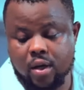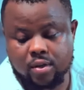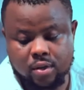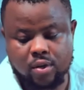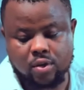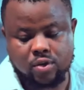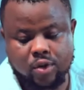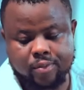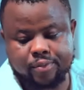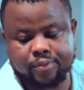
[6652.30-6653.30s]
Yes, you don't
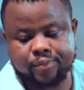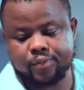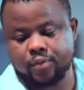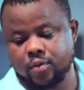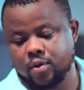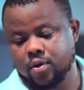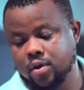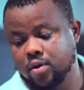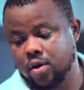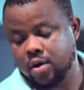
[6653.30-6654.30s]
chop. You
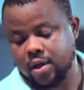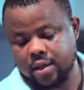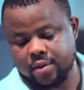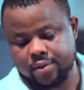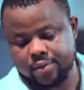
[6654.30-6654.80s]
don't do all right.